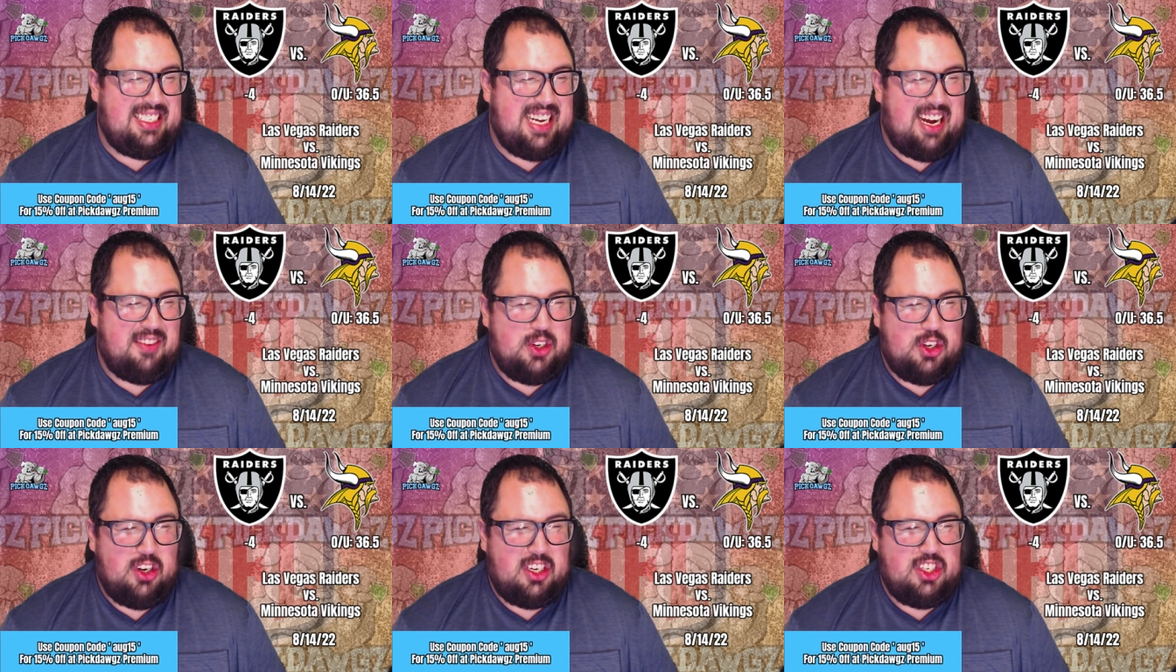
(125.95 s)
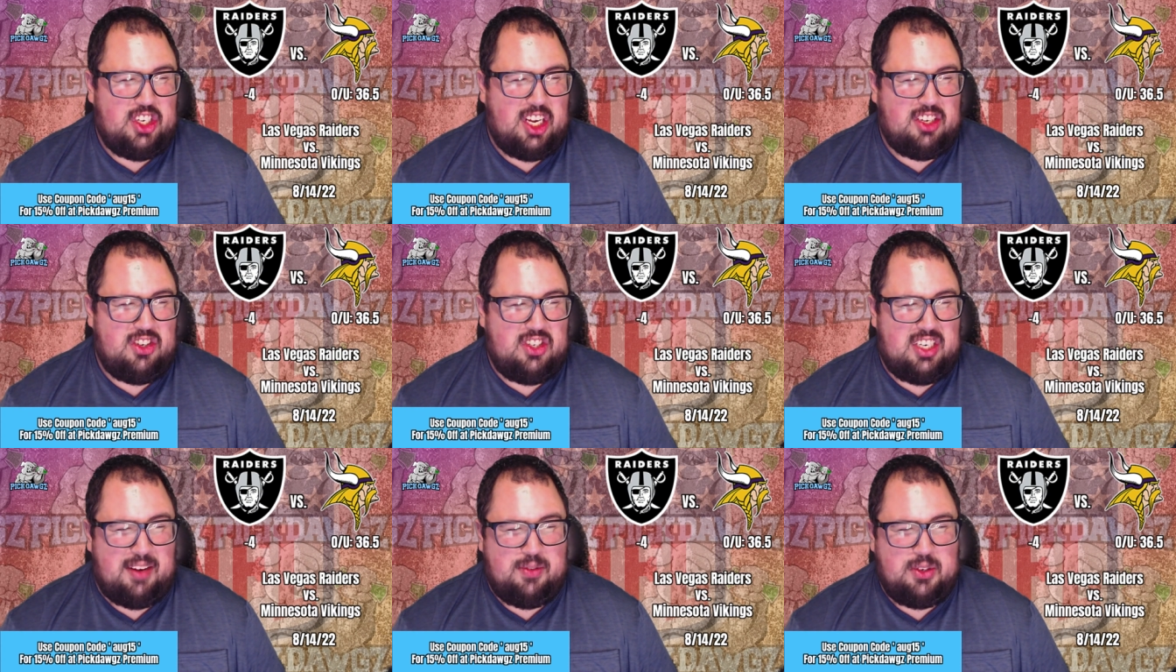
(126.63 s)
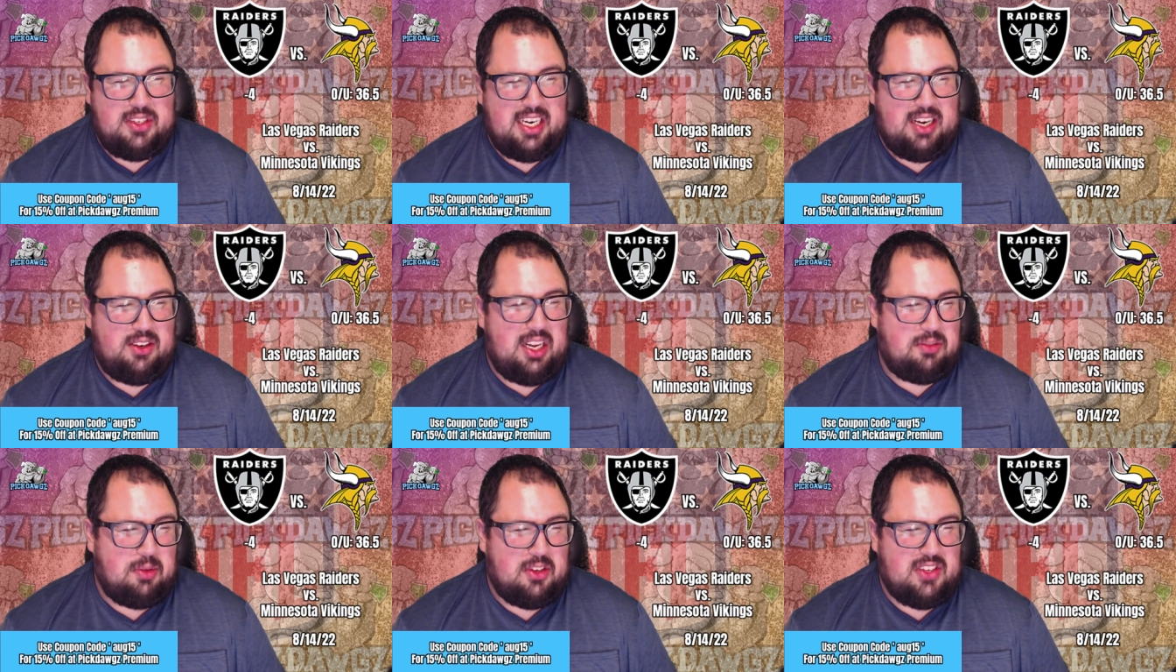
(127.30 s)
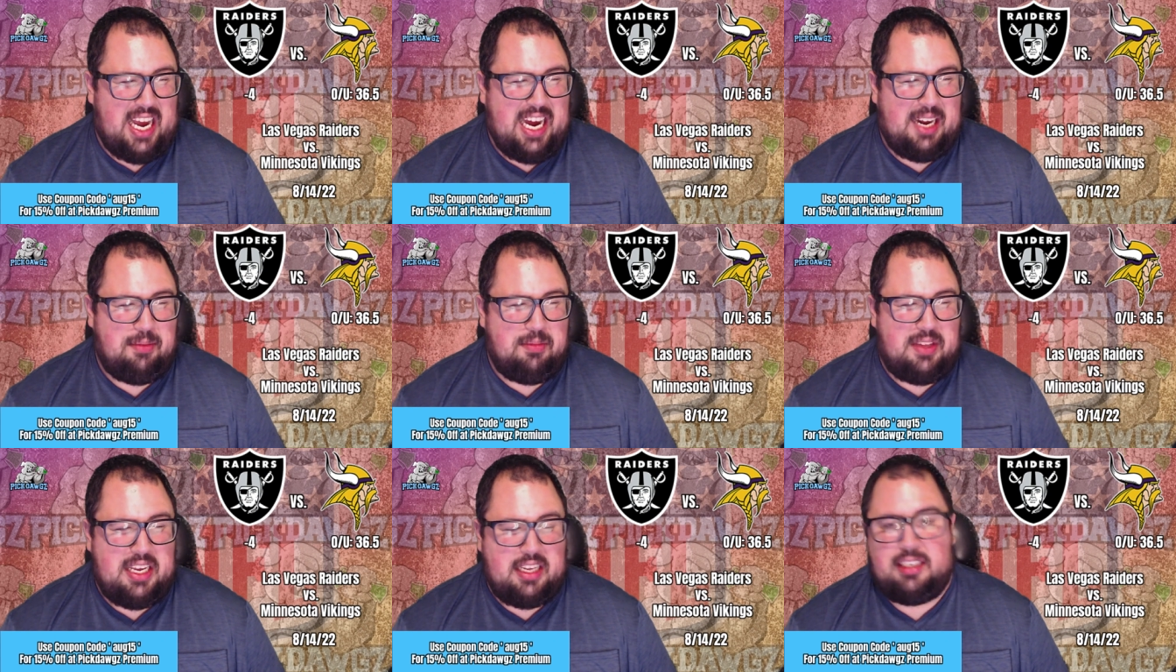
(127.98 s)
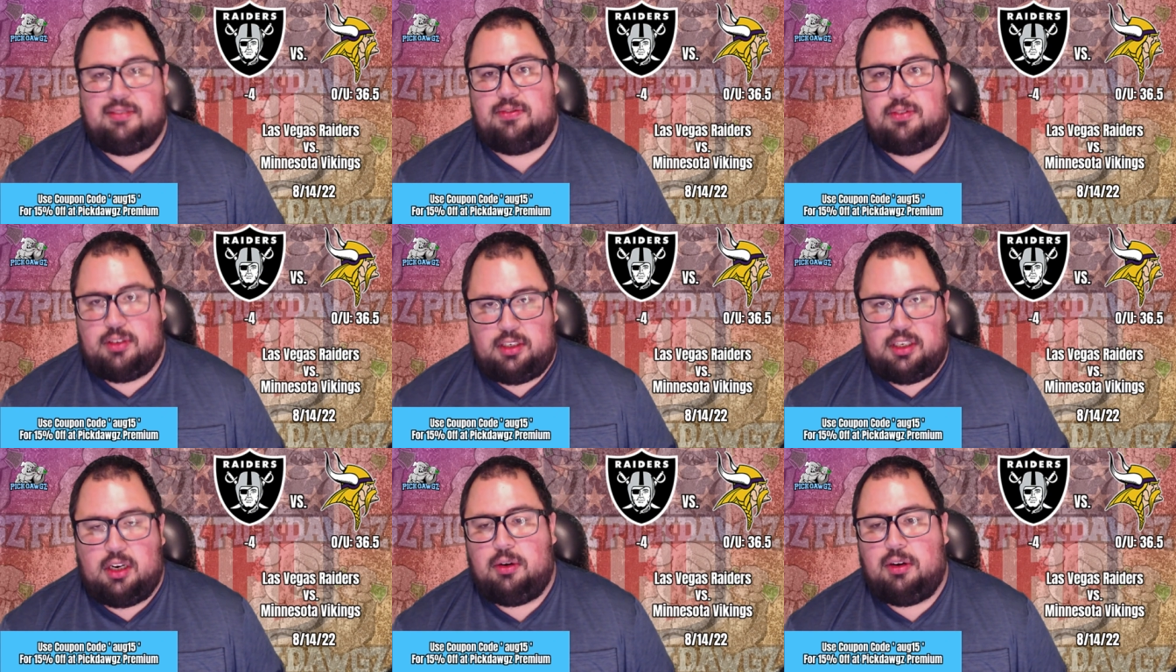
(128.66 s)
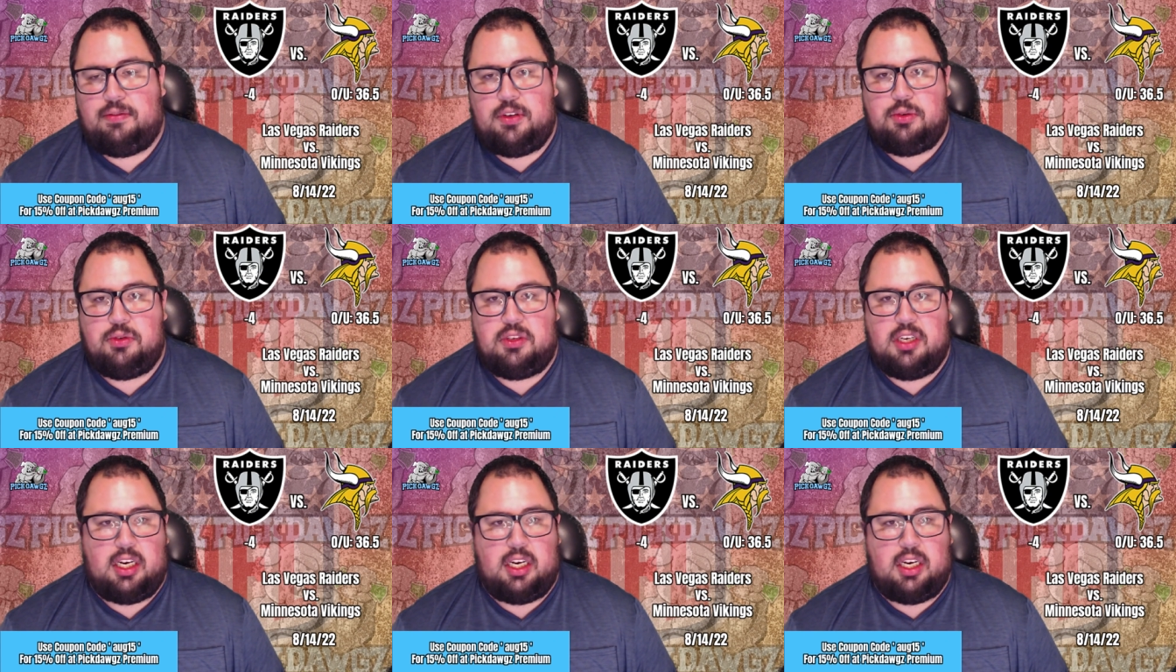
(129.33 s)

Dalvin Cook and Justin Jefferson out, as well as Adam Thielen for you know a few,